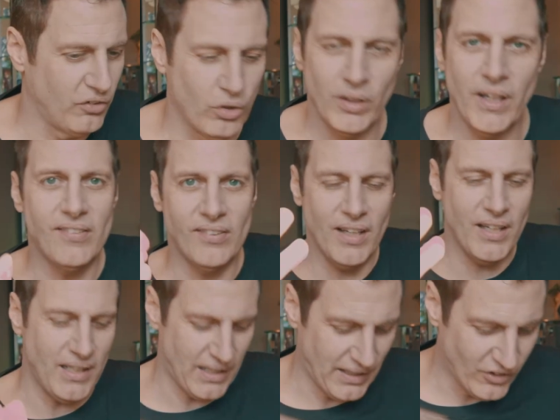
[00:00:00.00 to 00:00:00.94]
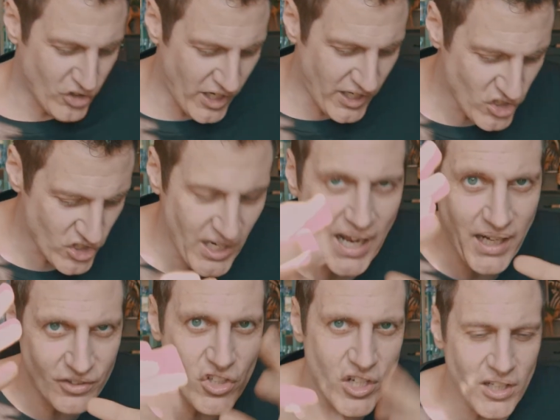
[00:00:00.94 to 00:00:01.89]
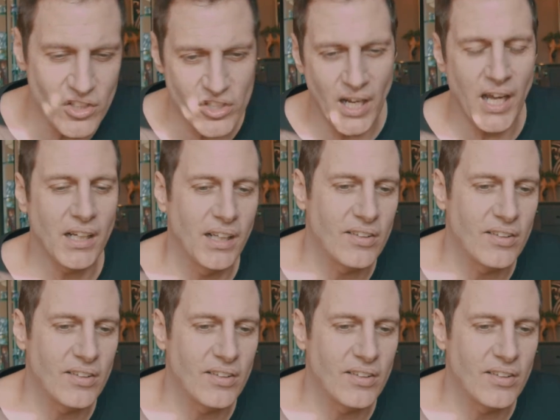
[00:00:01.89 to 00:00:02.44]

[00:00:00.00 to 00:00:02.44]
So let's say change that, change that.